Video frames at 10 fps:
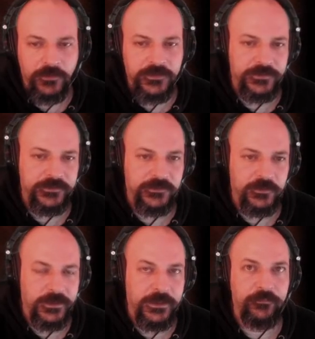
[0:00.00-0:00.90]
casting
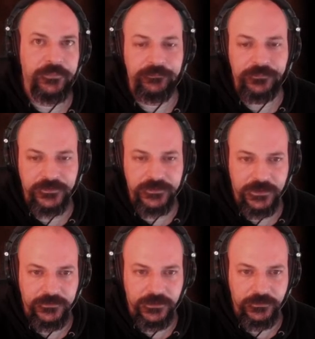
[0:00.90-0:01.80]
Summon Imp,
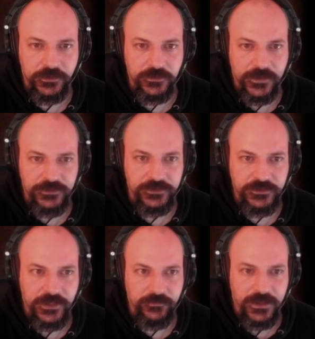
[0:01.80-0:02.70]
that, you know, you can actually
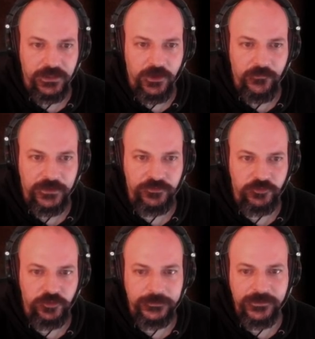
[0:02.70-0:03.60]
generate a lot of extra
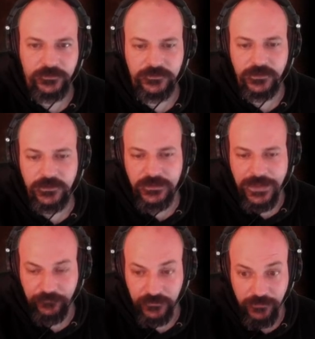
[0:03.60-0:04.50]
troops
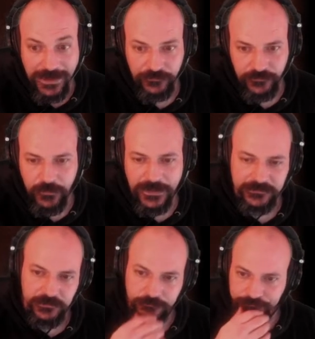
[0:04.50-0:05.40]
every round of
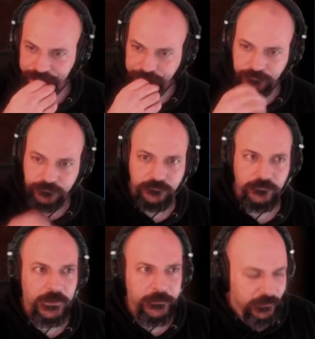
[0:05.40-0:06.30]
battle.
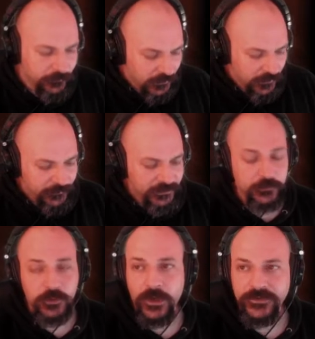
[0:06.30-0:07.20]
and
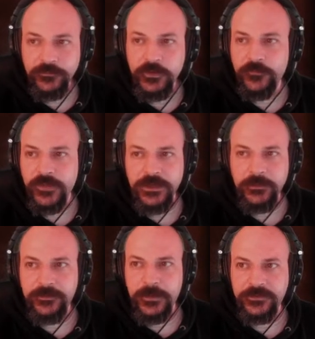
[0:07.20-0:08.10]
become quite difficult for the
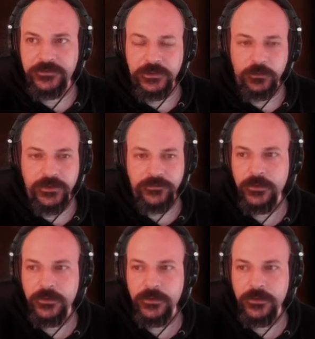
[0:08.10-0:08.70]
enemy to be able to deal with.